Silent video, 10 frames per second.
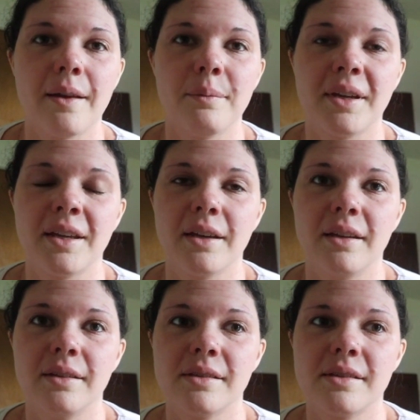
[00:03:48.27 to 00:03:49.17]

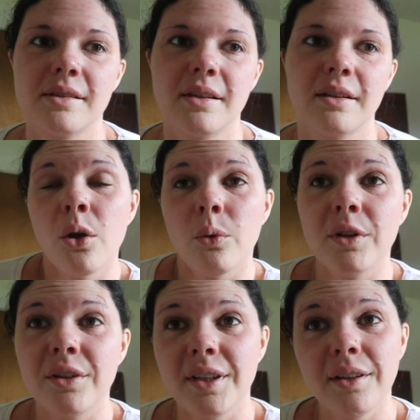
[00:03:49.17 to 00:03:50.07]
because when
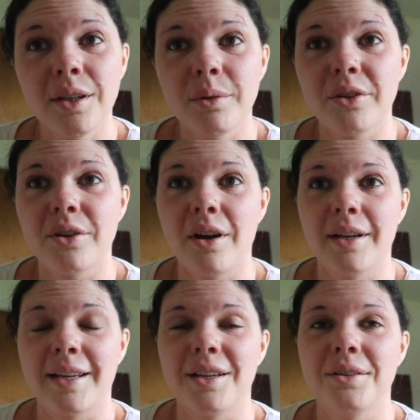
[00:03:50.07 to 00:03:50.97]
you're dealing with
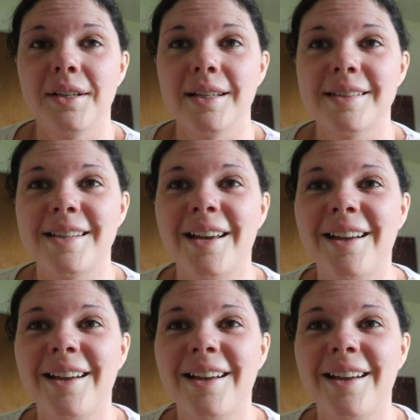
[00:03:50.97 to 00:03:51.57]
chronic illness,